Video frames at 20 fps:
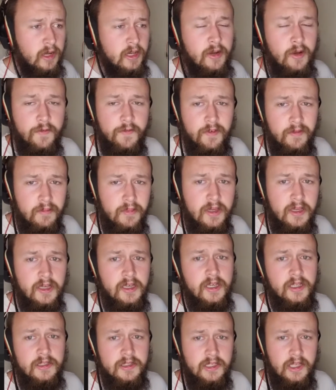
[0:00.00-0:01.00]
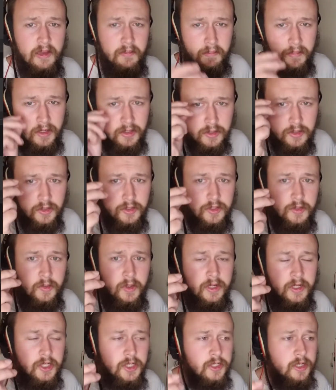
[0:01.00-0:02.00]
I know for me, it's that mental
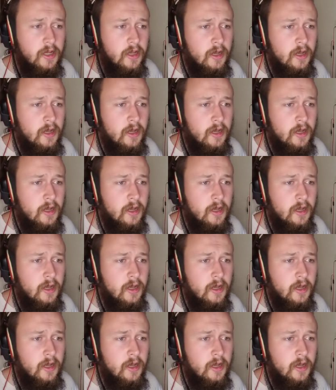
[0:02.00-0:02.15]
switch.